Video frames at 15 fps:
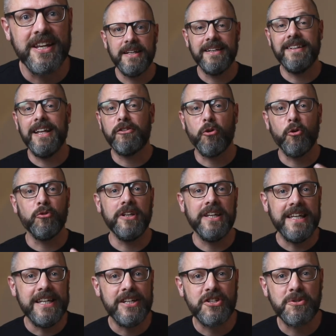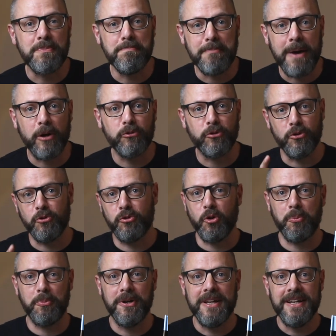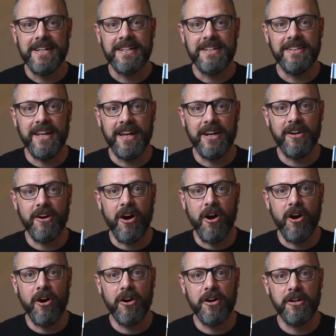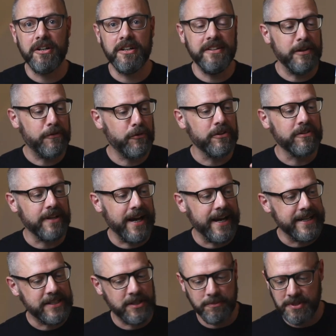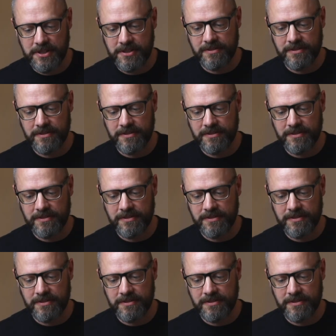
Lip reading: that on each mountaintop there are different items.